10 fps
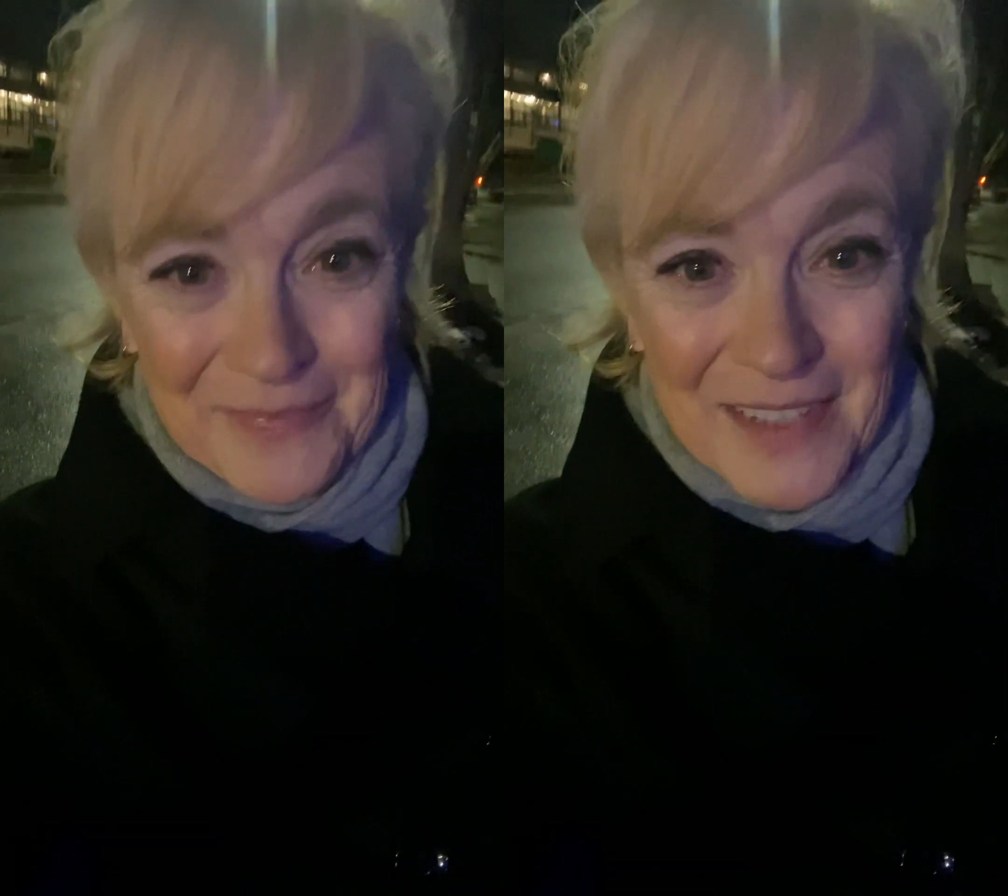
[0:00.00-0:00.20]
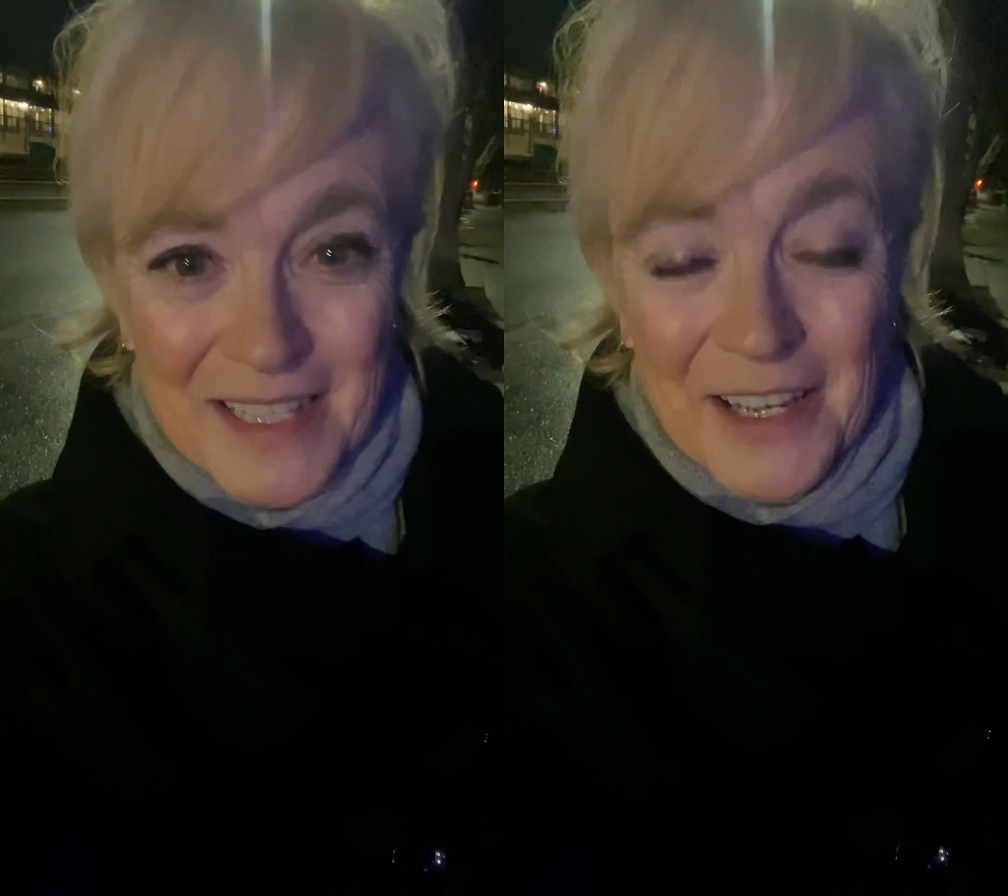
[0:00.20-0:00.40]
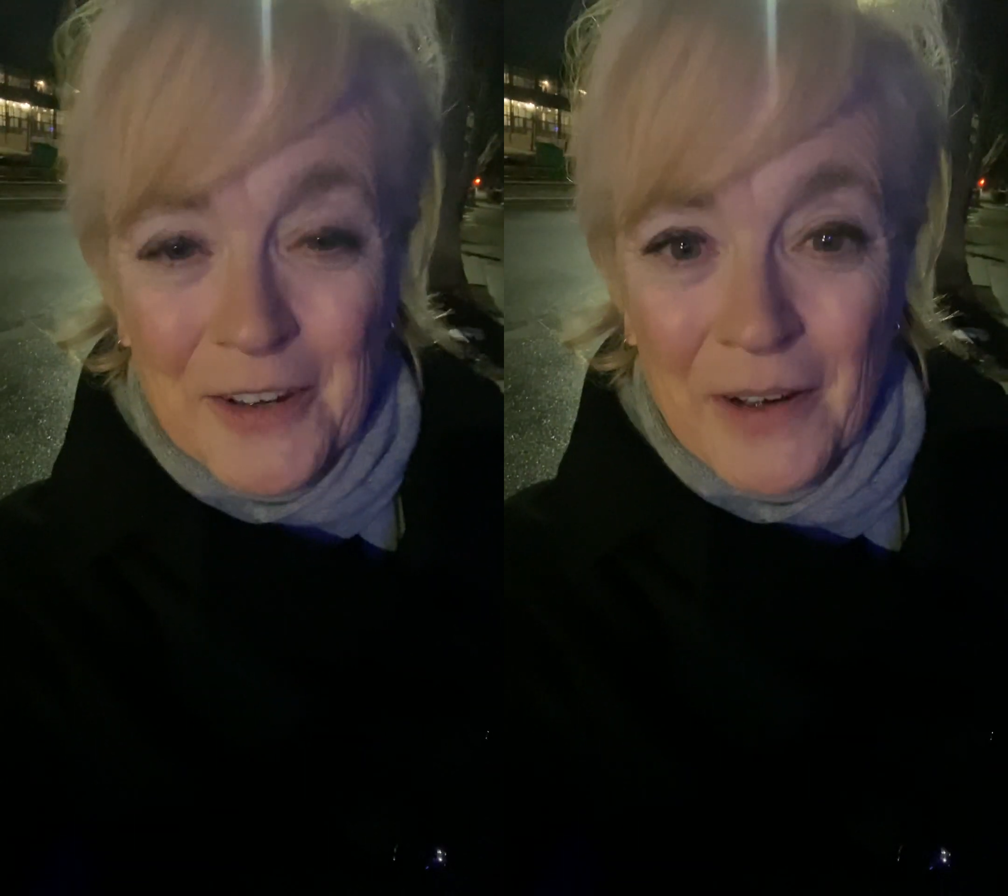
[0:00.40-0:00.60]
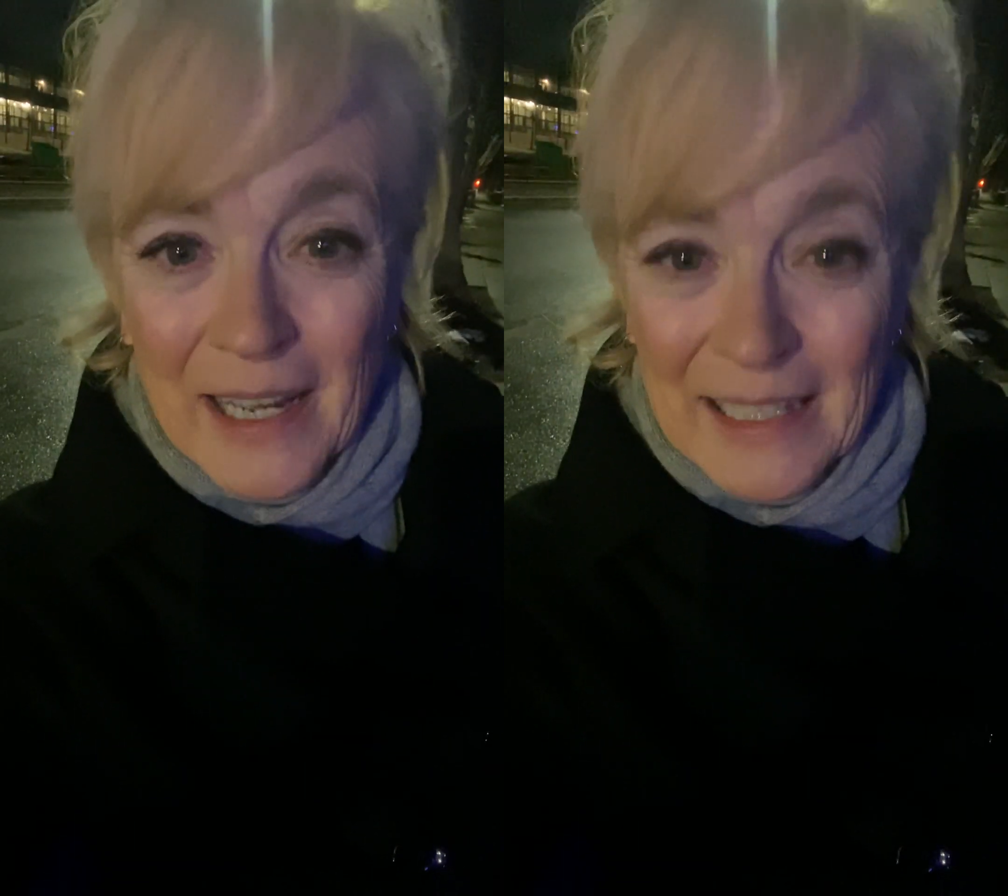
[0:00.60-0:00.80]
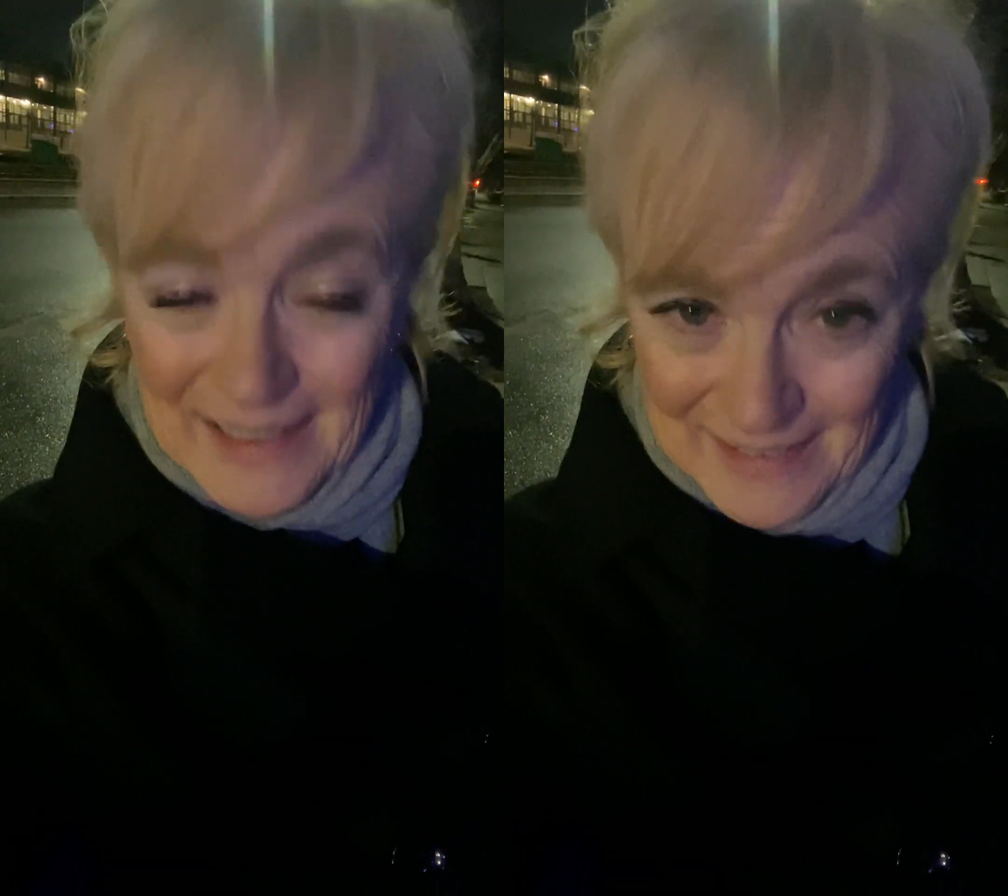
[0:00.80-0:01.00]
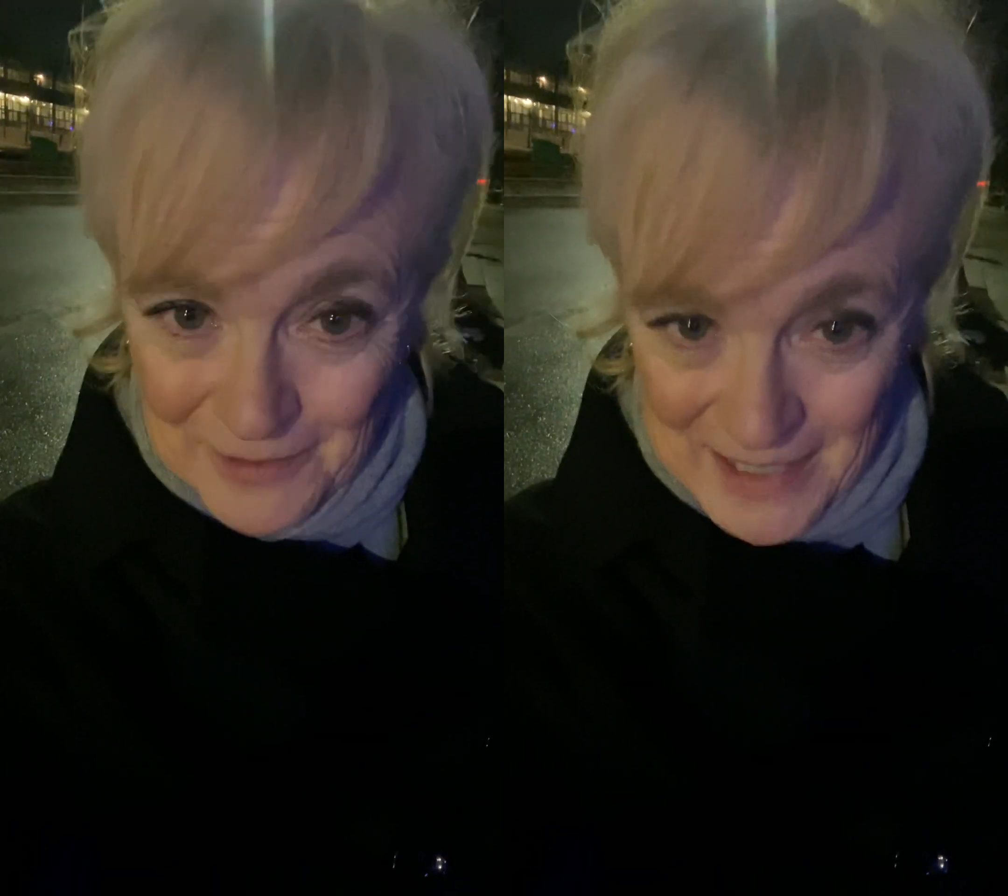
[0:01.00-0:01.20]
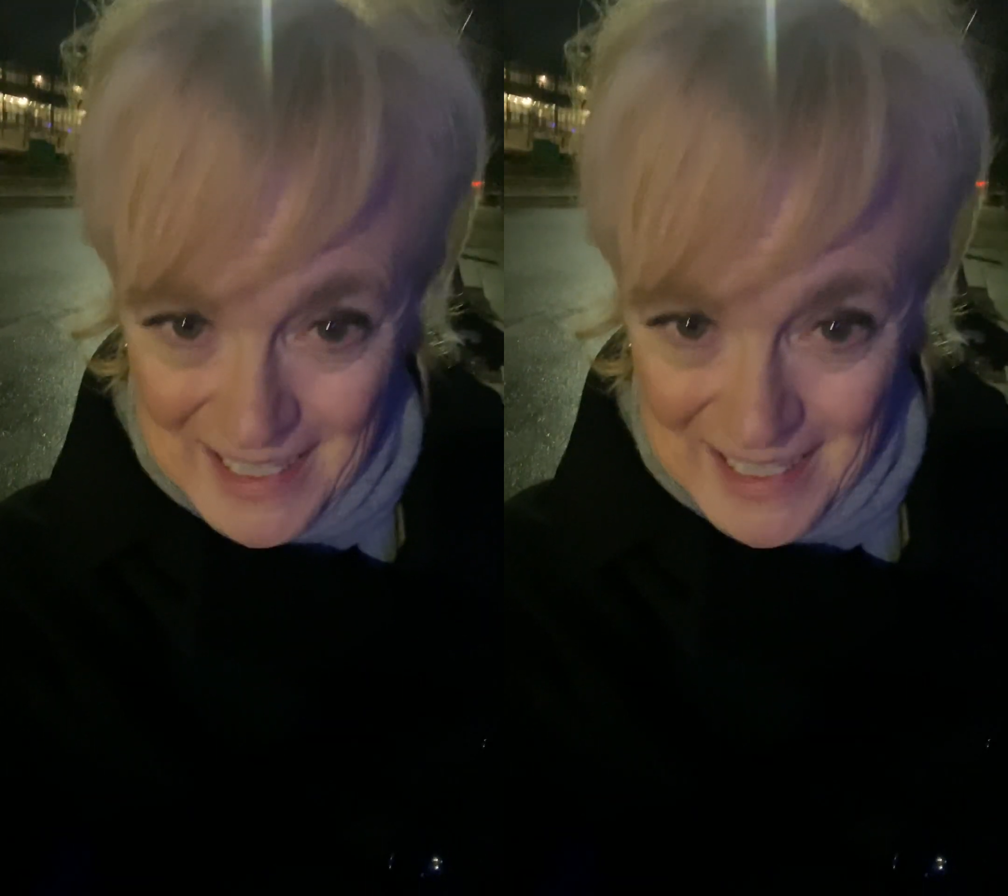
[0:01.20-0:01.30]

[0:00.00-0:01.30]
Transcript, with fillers: So I was